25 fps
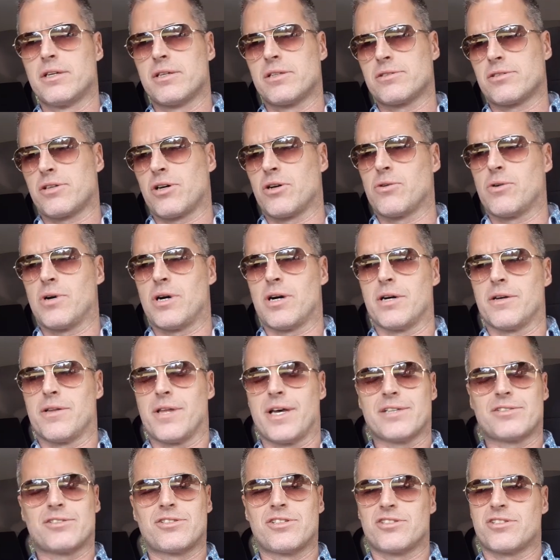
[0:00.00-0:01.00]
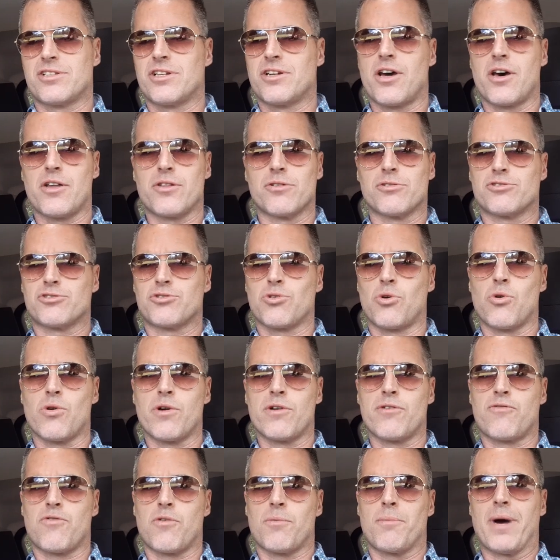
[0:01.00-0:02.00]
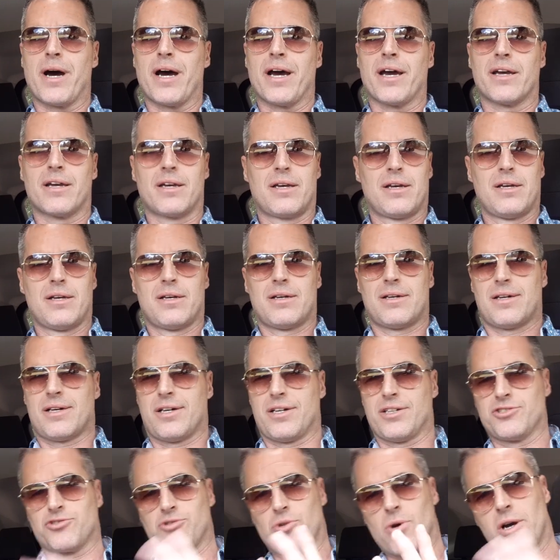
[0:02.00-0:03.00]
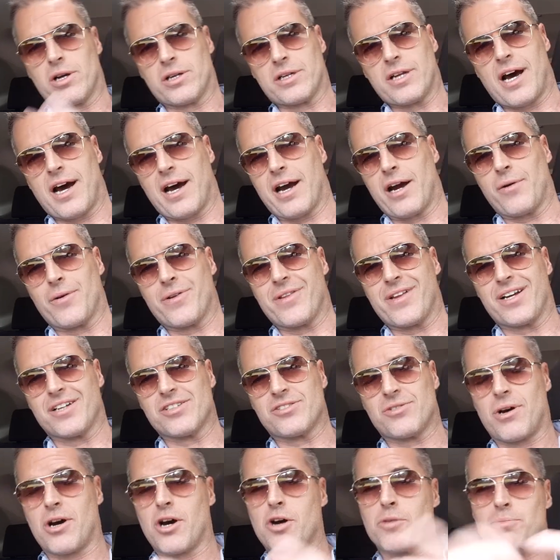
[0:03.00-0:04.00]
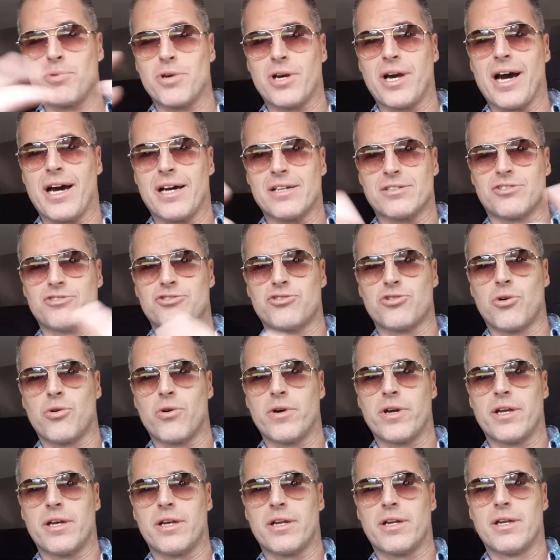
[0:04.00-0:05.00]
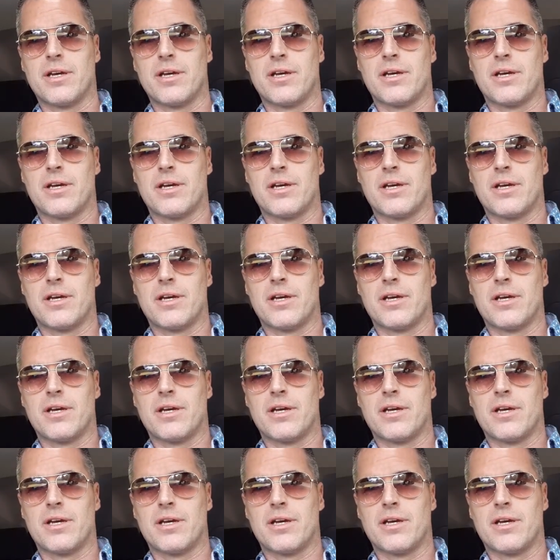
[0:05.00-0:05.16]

So uh, that's just another story from my uh, drug diary there. So I hope you guys enjoyed it.